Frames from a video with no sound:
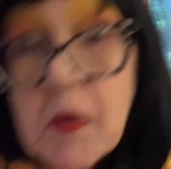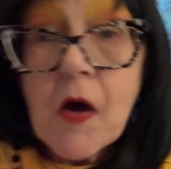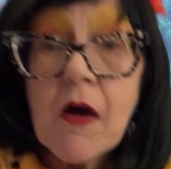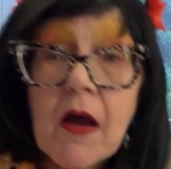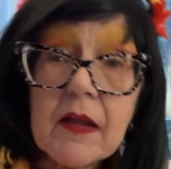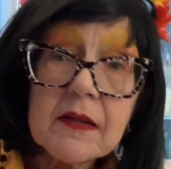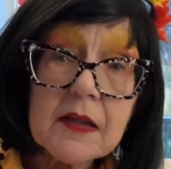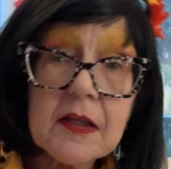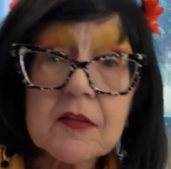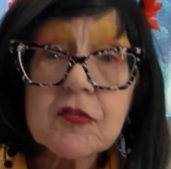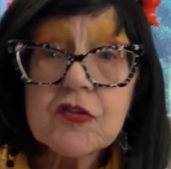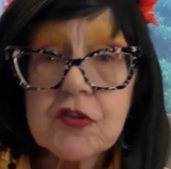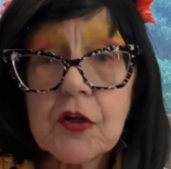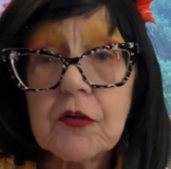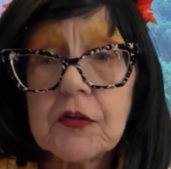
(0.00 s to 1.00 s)
on and
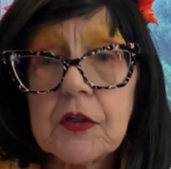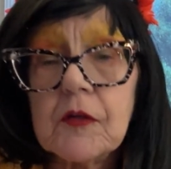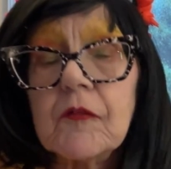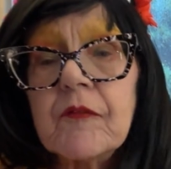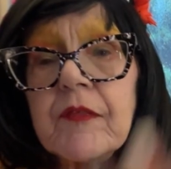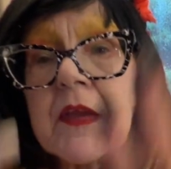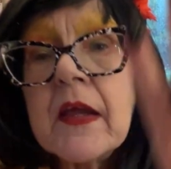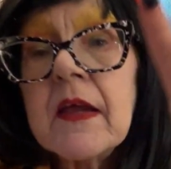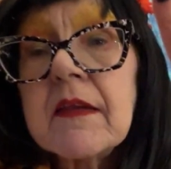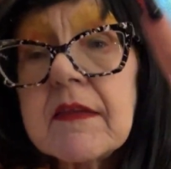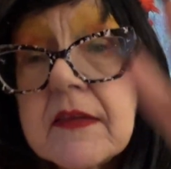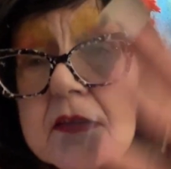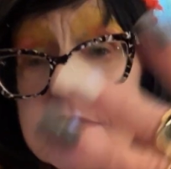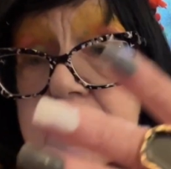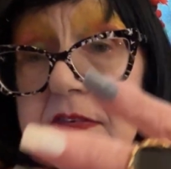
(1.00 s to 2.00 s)
show you.
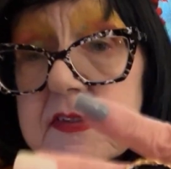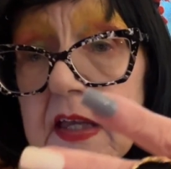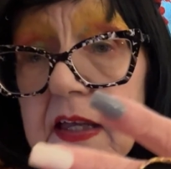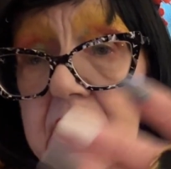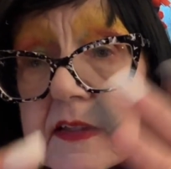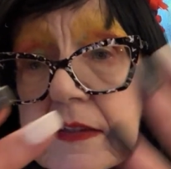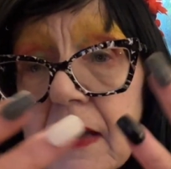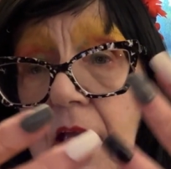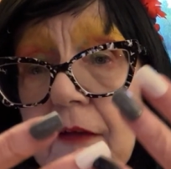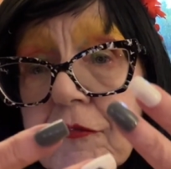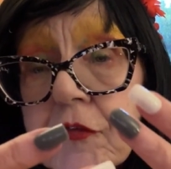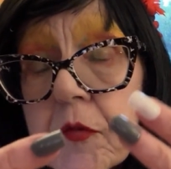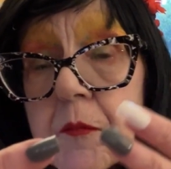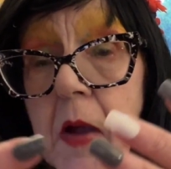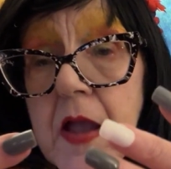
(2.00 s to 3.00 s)
This set,
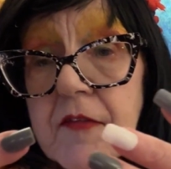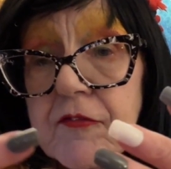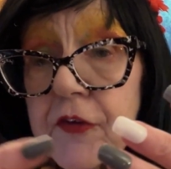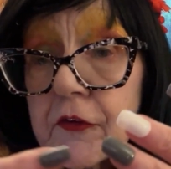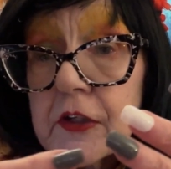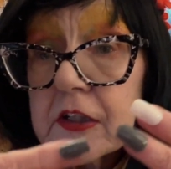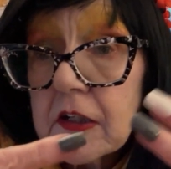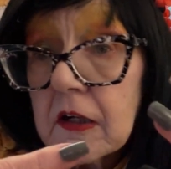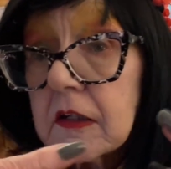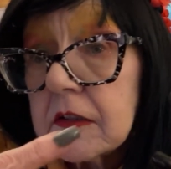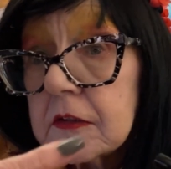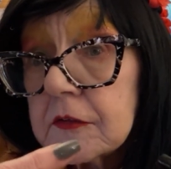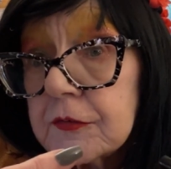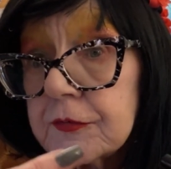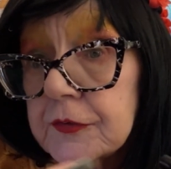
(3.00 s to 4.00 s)
after my very
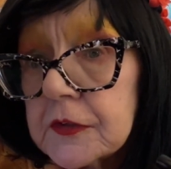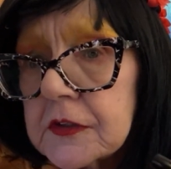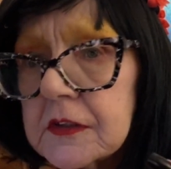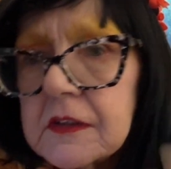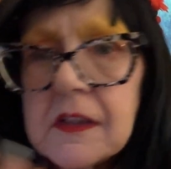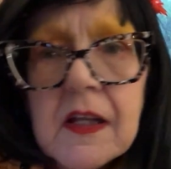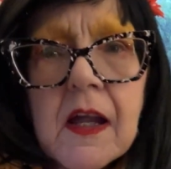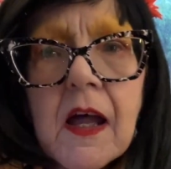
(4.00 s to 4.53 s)
colorful